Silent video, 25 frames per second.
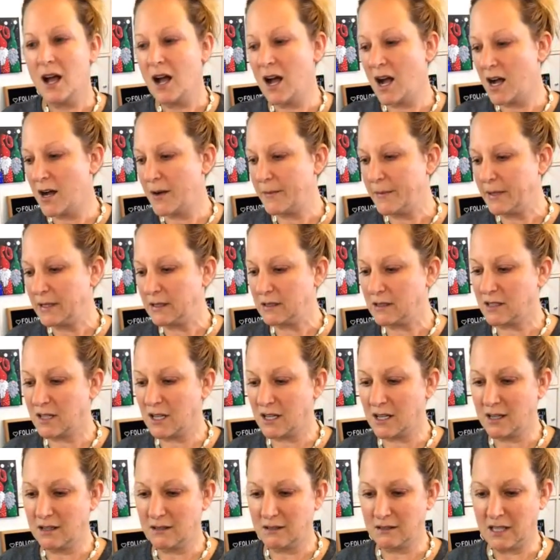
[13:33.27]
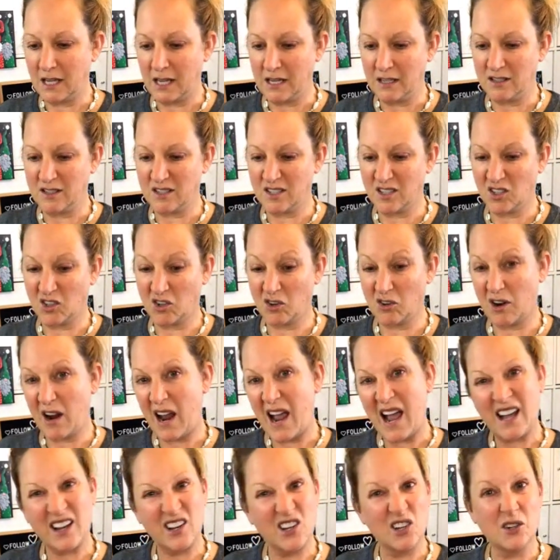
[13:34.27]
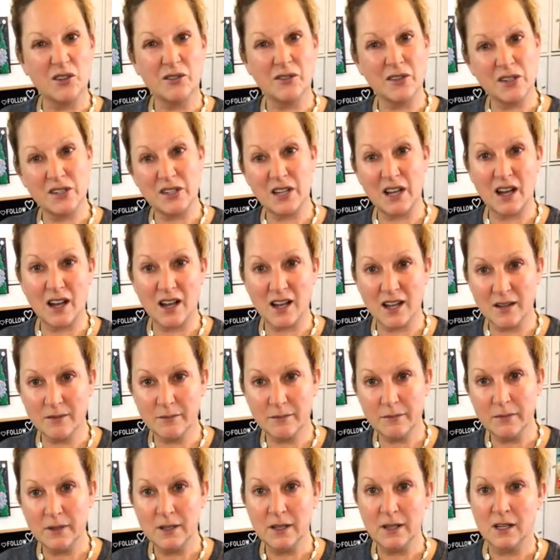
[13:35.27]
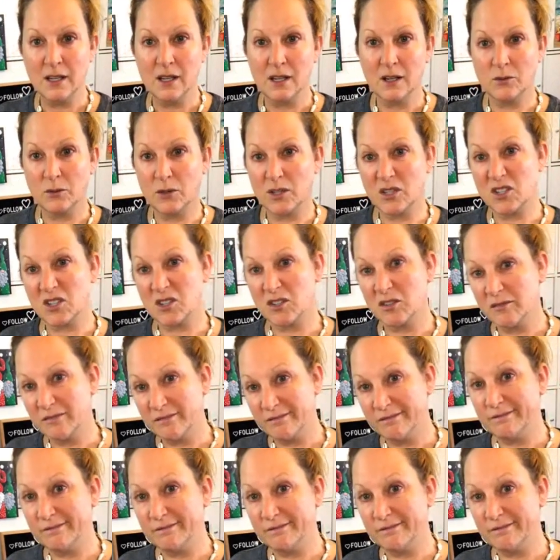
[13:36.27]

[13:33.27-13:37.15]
It's going to tend to crack over time, which,